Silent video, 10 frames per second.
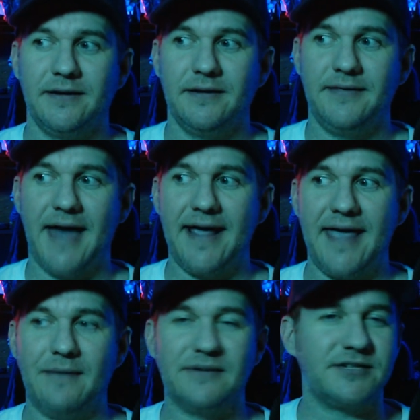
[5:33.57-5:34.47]
that
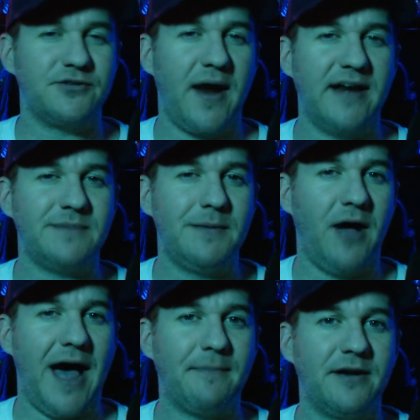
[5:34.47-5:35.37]
game is as great as people
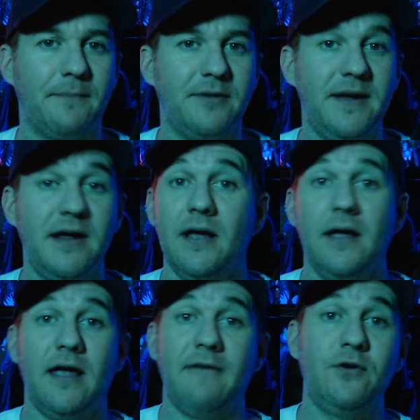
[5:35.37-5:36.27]
hyped it up to be.
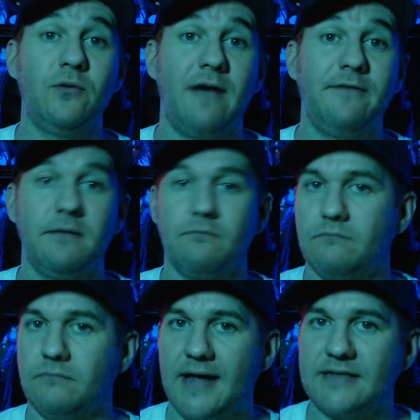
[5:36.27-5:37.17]
If you love it,
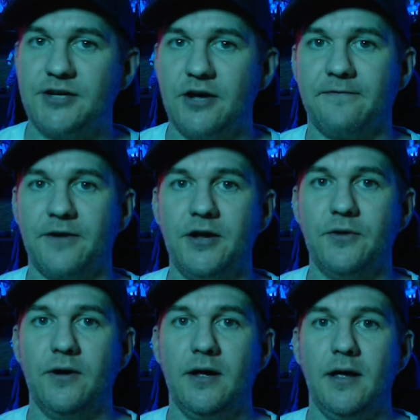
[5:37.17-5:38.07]
that's good for
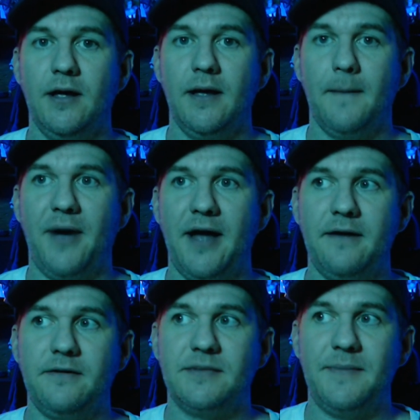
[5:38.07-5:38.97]
you. But
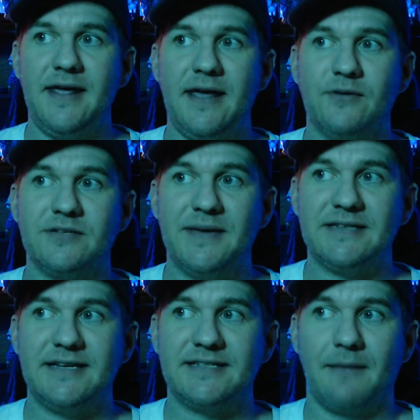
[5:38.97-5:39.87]
to me, it was
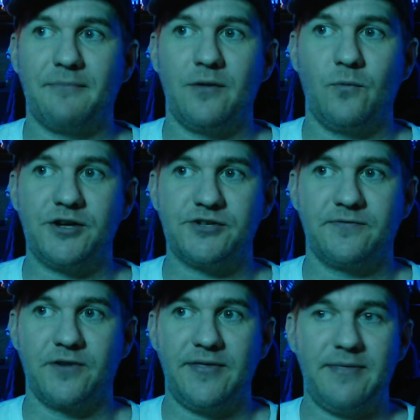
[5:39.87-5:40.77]
missing something, which
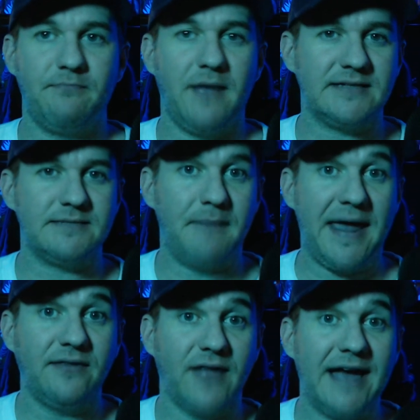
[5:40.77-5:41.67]
for a
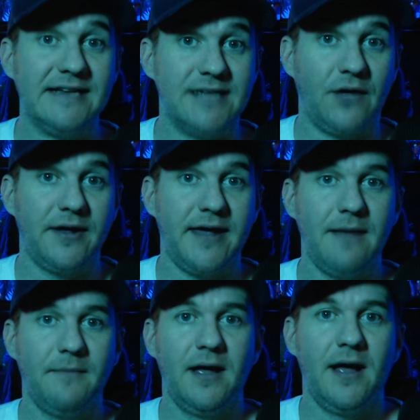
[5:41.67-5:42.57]
mainline Zelda
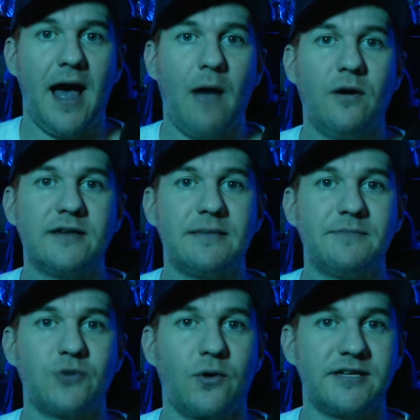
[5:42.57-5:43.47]
game, I want some
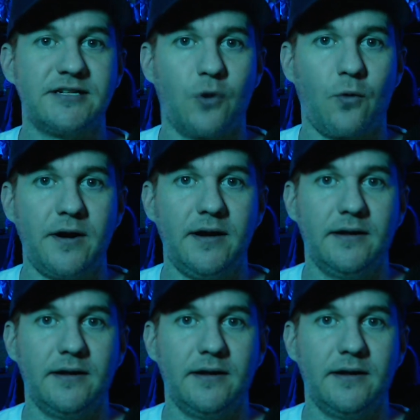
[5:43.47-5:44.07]
sort of story.